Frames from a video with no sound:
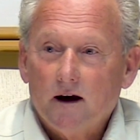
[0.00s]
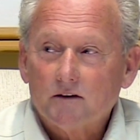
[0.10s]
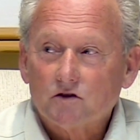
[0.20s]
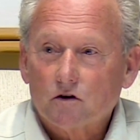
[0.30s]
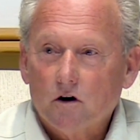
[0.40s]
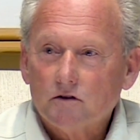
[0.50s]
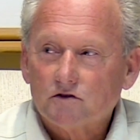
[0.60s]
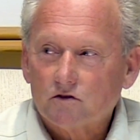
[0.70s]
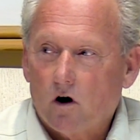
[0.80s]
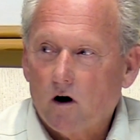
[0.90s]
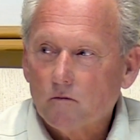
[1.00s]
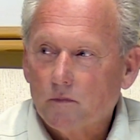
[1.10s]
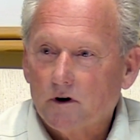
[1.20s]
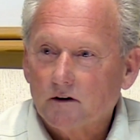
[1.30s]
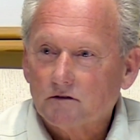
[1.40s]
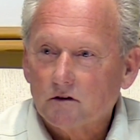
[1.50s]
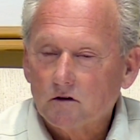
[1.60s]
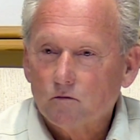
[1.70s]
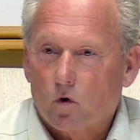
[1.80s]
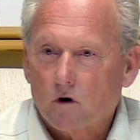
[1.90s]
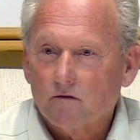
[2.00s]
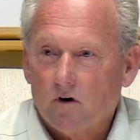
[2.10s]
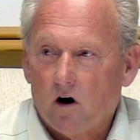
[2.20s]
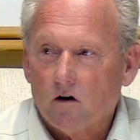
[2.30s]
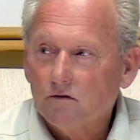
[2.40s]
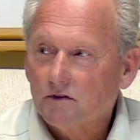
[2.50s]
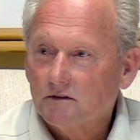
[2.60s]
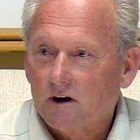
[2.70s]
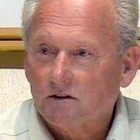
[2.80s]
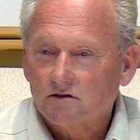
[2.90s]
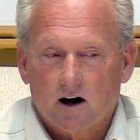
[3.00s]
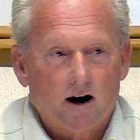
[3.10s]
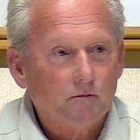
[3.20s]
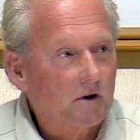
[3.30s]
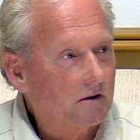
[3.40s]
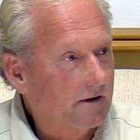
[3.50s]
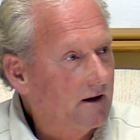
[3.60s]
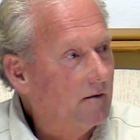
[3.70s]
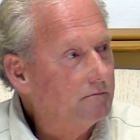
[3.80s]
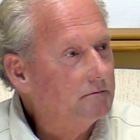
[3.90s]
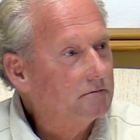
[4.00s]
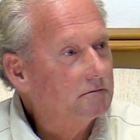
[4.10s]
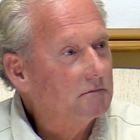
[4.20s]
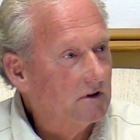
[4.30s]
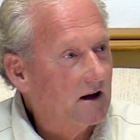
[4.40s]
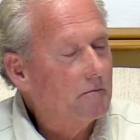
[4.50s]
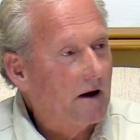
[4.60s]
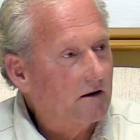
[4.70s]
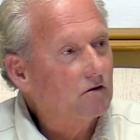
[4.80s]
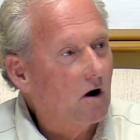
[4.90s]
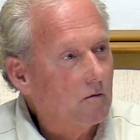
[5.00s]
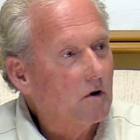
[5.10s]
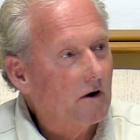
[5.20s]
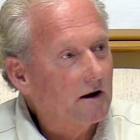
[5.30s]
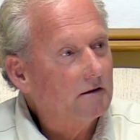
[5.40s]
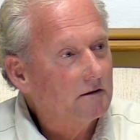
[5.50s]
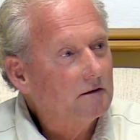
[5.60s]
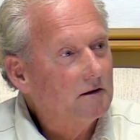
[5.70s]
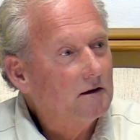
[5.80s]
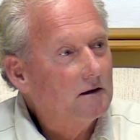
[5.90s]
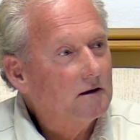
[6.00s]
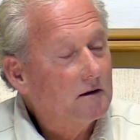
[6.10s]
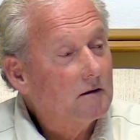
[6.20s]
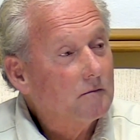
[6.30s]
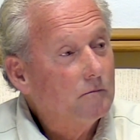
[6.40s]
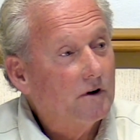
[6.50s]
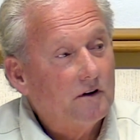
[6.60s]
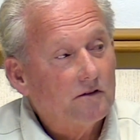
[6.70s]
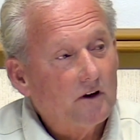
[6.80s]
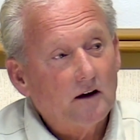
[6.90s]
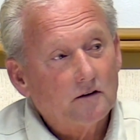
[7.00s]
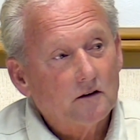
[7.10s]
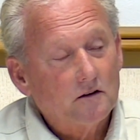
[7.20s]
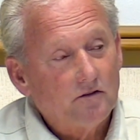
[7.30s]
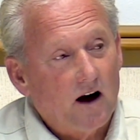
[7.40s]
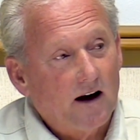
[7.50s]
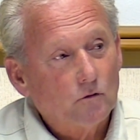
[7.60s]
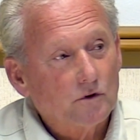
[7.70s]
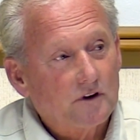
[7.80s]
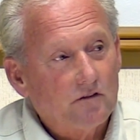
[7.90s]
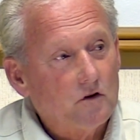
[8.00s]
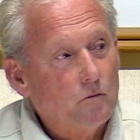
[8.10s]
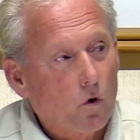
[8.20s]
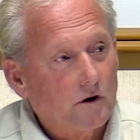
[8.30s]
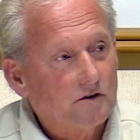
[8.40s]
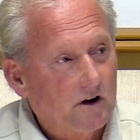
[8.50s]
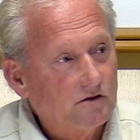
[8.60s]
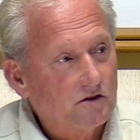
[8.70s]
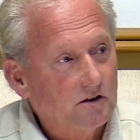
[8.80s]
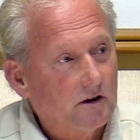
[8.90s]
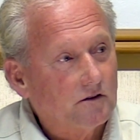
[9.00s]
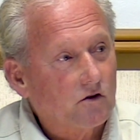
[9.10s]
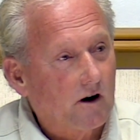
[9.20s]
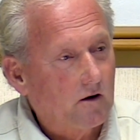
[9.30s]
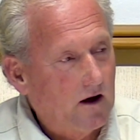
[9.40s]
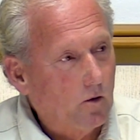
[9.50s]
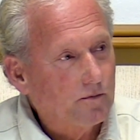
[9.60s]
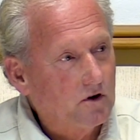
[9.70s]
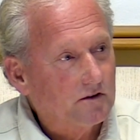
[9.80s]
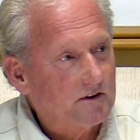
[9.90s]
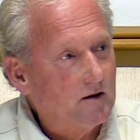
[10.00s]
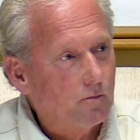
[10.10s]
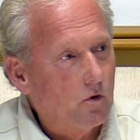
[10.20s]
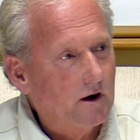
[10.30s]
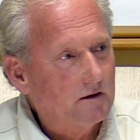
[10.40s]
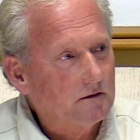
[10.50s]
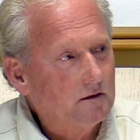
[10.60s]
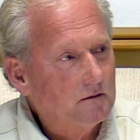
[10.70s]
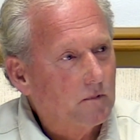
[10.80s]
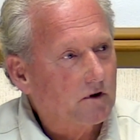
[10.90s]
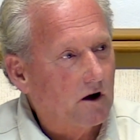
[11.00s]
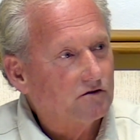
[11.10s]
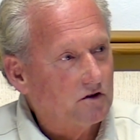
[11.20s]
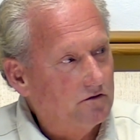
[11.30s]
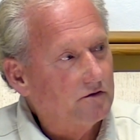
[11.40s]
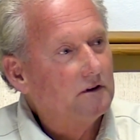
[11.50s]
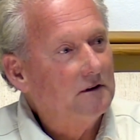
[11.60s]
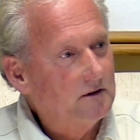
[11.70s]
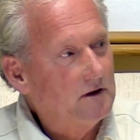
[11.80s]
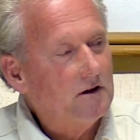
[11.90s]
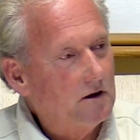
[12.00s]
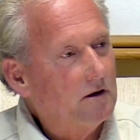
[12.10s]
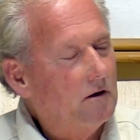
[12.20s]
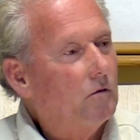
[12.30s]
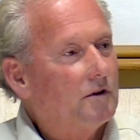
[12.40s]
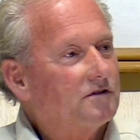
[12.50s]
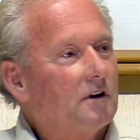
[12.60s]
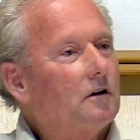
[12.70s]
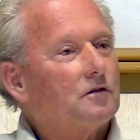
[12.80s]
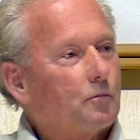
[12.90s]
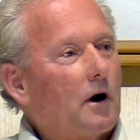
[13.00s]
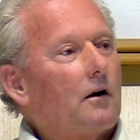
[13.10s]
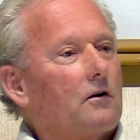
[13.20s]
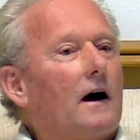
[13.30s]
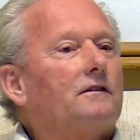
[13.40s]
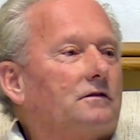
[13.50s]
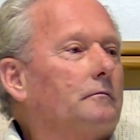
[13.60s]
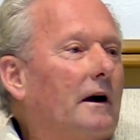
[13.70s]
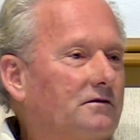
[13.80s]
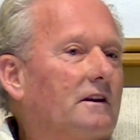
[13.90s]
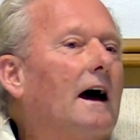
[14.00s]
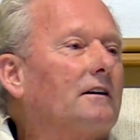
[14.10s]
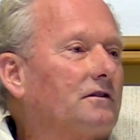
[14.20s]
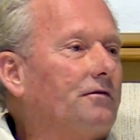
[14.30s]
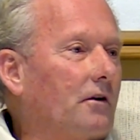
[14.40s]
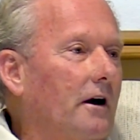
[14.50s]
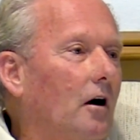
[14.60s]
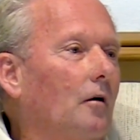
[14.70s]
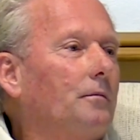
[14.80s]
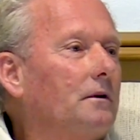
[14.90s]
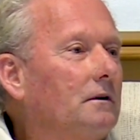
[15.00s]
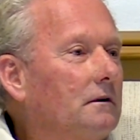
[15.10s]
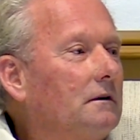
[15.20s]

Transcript: it's a good start, but it's a little more involved. It takes time to clean up a lot of bad karma, right? But you think the divine will give you more attention and try to help you at that point because you've, with a sinner's prayer, you're basically asking for help.